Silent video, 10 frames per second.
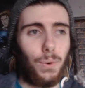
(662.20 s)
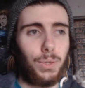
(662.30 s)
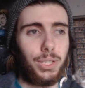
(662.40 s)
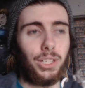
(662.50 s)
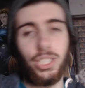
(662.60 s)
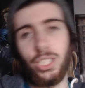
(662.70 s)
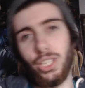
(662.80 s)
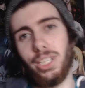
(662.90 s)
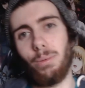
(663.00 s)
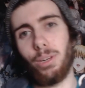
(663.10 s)
And of course, on a
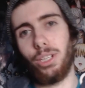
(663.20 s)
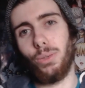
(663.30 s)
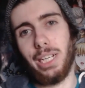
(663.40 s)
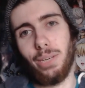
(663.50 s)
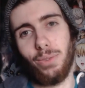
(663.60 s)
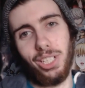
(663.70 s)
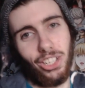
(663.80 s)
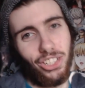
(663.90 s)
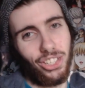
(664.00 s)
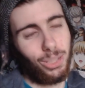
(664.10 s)
Sunday we're going to do
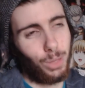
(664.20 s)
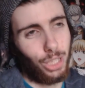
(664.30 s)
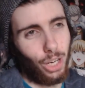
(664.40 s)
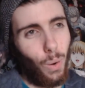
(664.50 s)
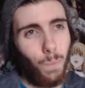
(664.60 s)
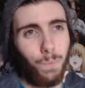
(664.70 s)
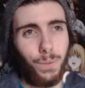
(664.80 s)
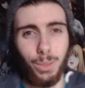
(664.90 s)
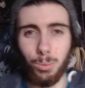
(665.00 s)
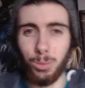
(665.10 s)
Eerie Editions, which I
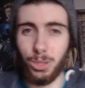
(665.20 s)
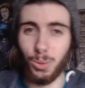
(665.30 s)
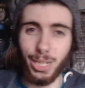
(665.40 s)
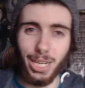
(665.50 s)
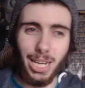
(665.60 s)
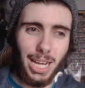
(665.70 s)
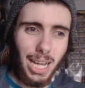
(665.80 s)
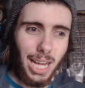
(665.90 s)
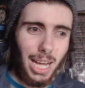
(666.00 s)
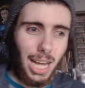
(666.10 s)
hopefully will be doing
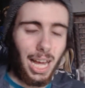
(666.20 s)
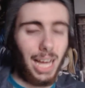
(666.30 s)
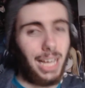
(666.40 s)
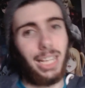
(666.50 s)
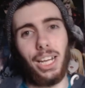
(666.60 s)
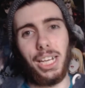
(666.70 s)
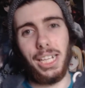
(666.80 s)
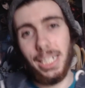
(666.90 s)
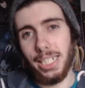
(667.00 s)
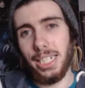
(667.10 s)
a
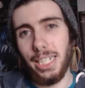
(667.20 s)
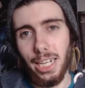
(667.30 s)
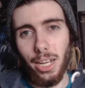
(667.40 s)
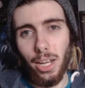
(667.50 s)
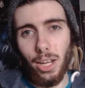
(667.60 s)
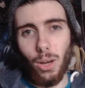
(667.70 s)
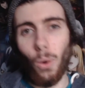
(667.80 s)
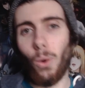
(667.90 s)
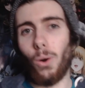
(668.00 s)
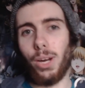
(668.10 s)
lot of indie
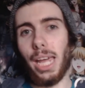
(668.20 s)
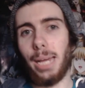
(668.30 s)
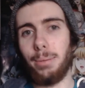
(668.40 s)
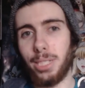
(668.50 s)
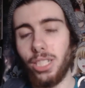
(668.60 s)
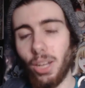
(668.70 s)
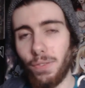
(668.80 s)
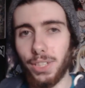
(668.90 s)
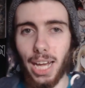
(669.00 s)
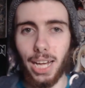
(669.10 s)
horror games and
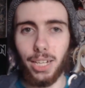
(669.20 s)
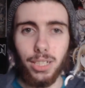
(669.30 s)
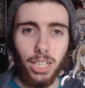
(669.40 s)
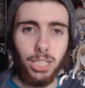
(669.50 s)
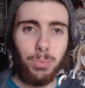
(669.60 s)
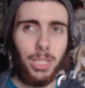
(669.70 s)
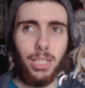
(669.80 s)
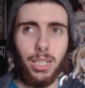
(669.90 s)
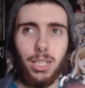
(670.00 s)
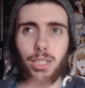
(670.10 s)
stuff like that. Not to
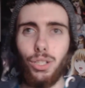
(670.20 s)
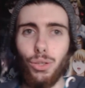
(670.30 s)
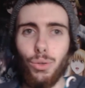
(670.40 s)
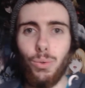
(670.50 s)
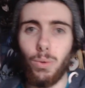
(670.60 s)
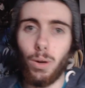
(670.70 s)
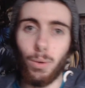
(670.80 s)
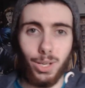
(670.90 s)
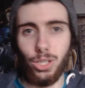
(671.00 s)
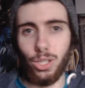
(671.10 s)
be too
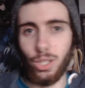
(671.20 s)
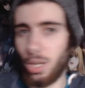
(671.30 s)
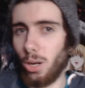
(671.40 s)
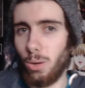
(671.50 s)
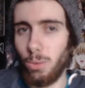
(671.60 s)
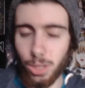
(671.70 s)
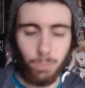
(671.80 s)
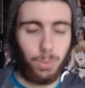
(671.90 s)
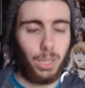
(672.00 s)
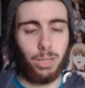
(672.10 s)
original, you know,
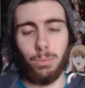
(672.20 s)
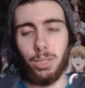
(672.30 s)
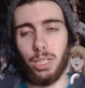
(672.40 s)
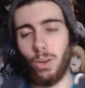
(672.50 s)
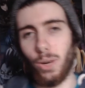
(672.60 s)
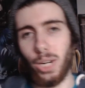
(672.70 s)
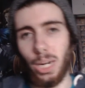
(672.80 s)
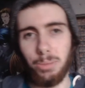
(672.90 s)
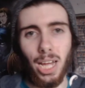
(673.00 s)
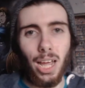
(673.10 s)
just play some indie
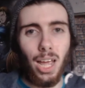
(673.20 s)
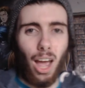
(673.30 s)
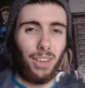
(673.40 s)
horror games.